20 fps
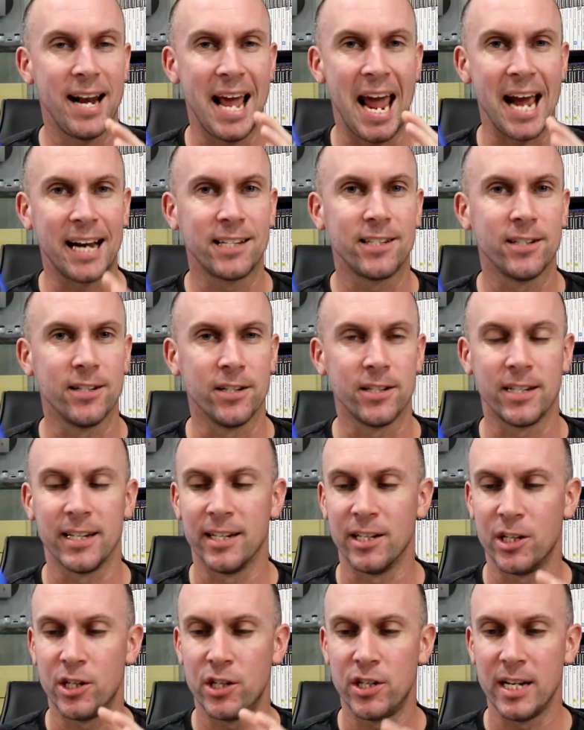Exodus
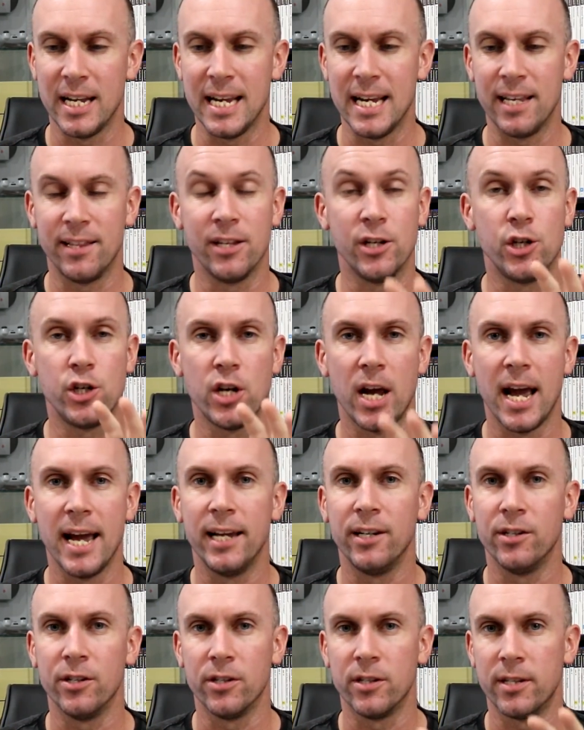and see the
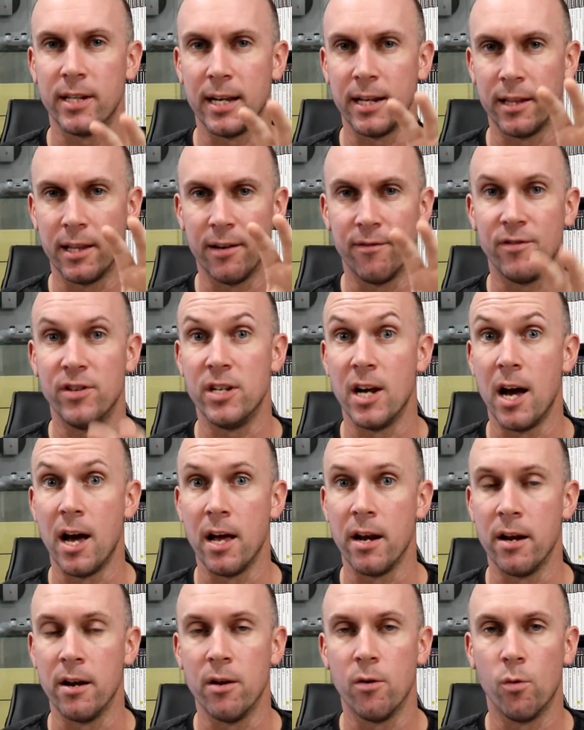changes that they've
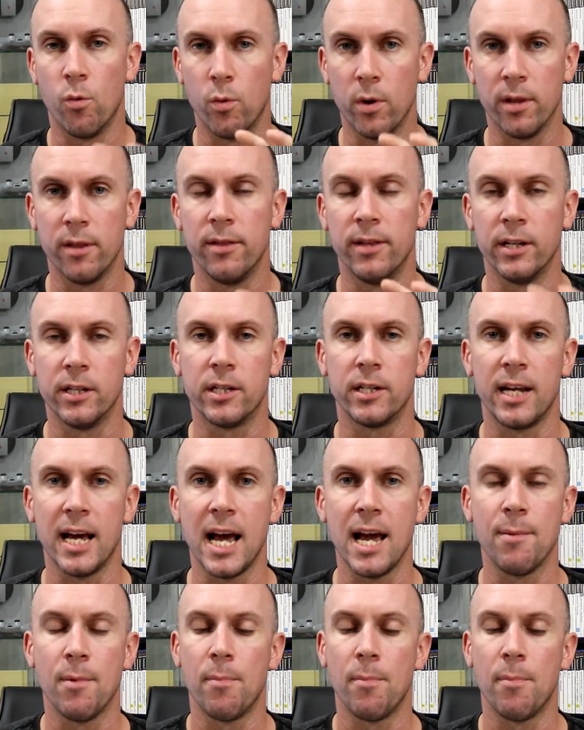done with this game.